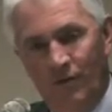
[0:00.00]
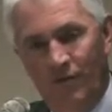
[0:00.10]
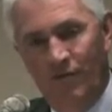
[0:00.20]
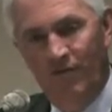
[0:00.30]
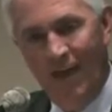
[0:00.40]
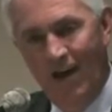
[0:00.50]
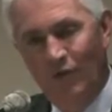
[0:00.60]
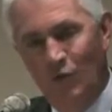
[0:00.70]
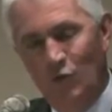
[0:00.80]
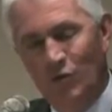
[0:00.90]
The
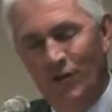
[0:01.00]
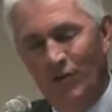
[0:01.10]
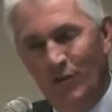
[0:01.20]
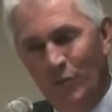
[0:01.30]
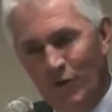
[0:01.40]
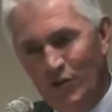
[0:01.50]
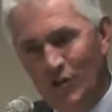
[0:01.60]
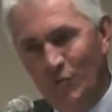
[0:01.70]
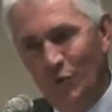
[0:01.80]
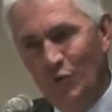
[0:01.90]
values and the
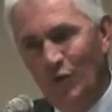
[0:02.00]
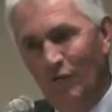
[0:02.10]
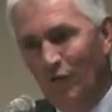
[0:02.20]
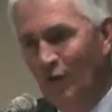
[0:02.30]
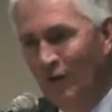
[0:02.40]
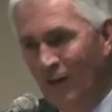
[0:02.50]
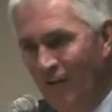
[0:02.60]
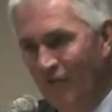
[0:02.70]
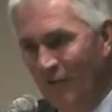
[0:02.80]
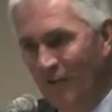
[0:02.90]
principles of good
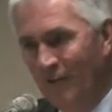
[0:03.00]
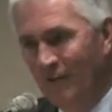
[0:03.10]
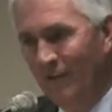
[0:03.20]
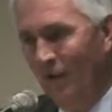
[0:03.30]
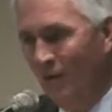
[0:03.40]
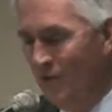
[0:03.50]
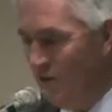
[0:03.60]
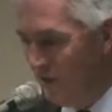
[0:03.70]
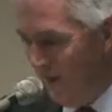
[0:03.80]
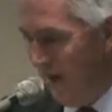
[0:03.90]
government are the
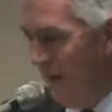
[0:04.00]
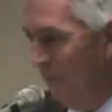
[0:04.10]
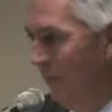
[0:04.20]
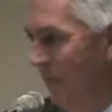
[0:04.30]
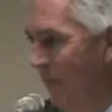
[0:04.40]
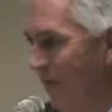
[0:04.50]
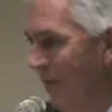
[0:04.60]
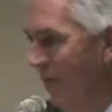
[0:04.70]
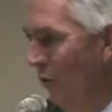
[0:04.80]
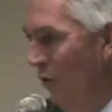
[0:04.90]
same,
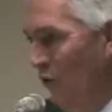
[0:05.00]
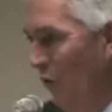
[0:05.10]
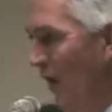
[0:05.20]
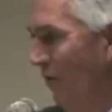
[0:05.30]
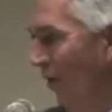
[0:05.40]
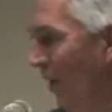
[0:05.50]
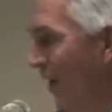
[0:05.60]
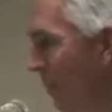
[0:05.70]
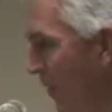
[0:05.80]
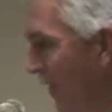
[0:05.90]
whether you have a
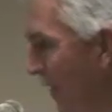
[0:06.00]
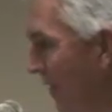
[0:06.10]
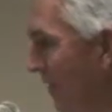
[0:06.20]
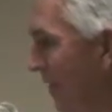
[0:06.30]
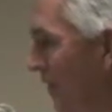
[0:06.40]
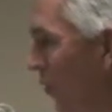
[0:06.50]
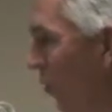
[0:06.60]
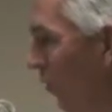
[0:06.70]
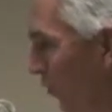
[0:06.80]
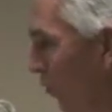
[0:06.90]
lot of money
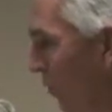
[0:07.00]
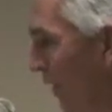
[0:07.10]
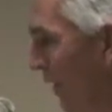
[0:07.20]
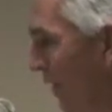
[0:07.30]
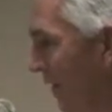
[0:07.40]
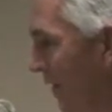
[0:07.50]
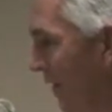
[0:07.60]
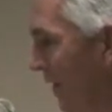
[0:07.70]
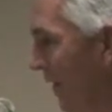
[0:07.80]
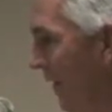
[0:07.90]
or a little money.
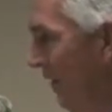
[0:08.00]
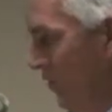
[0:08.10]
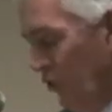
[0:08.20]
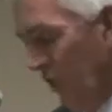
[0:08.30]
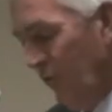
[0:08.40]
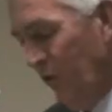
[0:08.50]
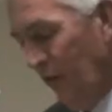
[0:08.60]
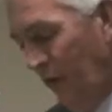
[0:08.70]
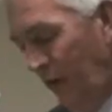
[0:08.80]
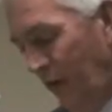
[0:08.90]
And to some
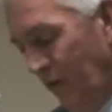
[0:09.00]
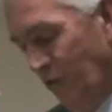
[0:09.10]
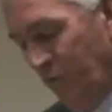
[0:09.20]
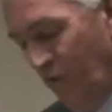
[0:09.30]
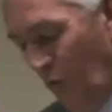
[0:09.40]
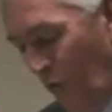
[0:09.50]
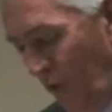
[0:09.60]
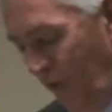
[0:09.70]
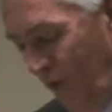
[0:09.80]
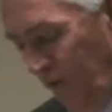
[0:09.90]
degree, some of you won't
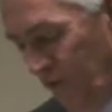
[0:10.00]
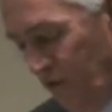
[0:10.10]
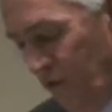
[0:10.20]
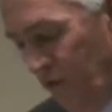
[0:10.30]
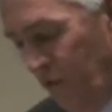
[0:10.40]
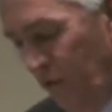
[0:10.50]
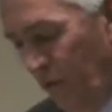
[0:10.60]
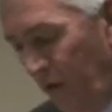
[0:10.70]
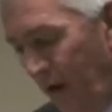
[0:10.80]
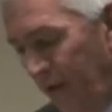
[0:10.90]
want to hear this, to some
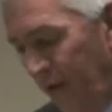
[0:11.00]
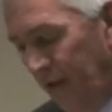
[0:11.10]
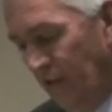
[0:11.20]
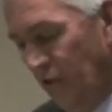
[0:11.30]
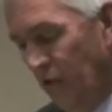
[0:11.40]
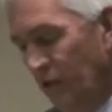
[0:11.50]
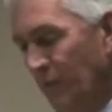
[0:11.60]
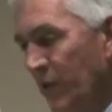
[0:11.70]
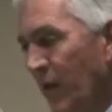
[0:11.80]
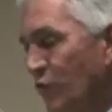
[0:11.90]
degree, I think it's
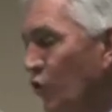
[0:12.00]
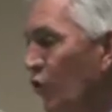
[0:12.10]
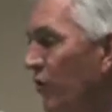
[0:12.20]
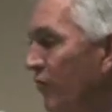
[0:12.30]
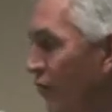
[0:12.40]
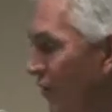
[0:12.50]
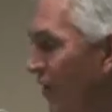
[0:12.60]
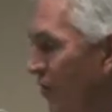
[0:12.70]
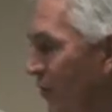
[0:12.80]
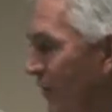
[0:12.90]
sometimes good for
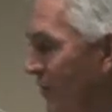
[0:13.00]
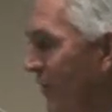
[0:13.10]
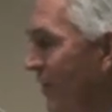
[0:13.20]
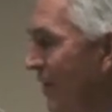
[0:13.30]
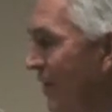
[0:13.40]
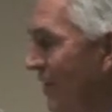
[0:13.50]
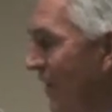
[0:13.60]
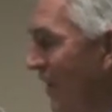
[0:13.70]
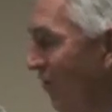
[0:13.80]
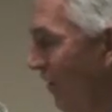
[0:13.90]
government to
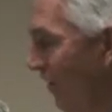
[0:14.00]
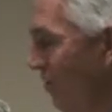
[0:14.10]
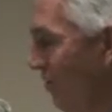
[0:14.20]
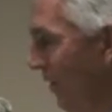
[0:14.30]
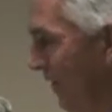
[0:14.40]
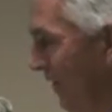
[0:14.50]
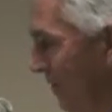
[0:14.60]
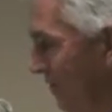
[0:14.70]
have less money